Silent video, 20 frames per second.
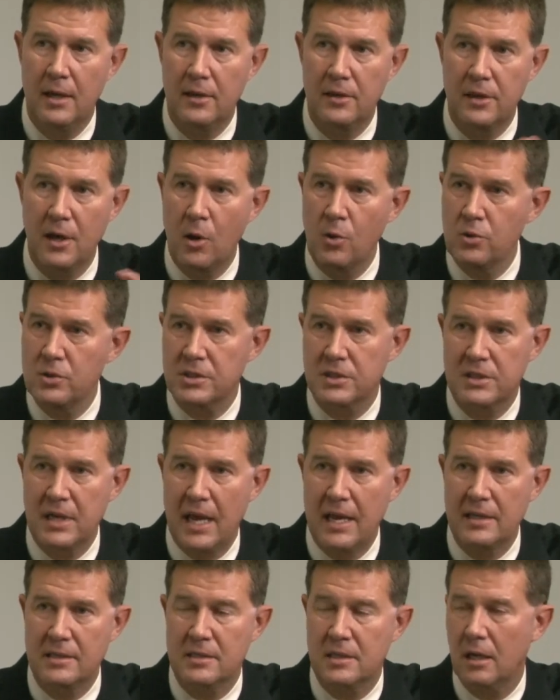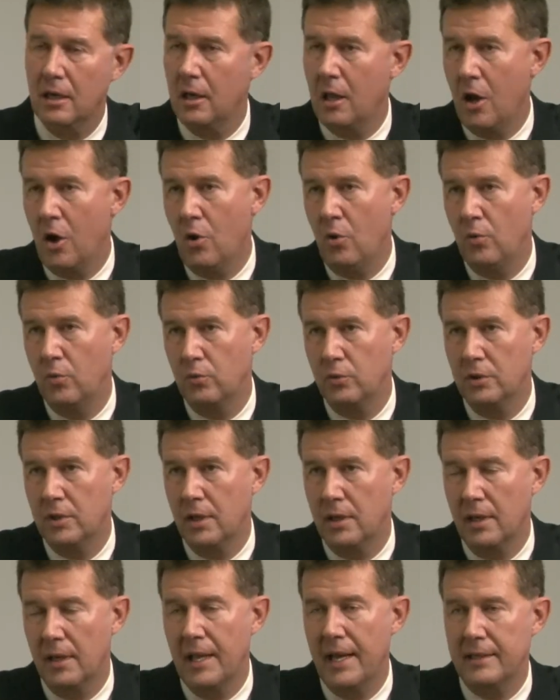Those states alone
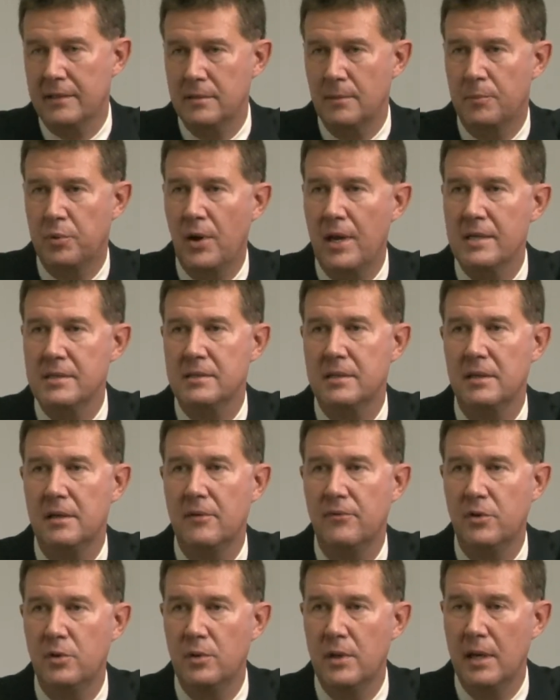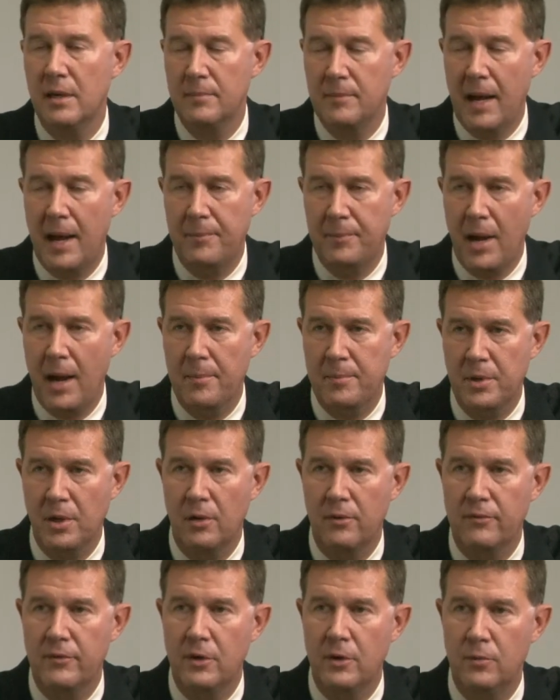could elect a president if you did it by
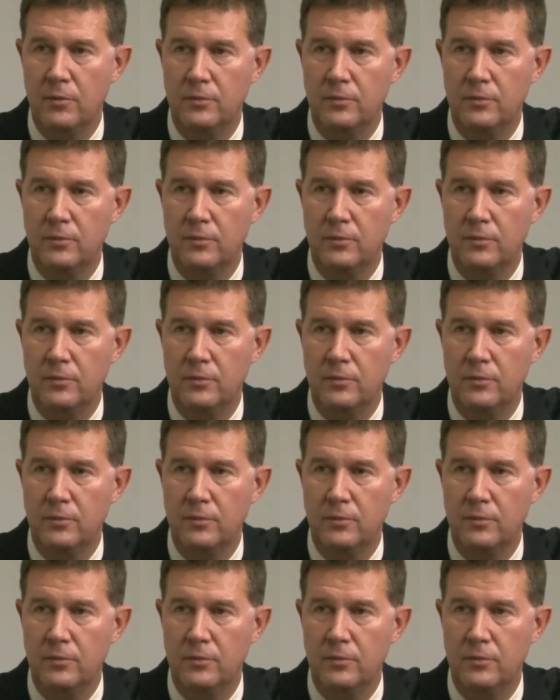popular vote.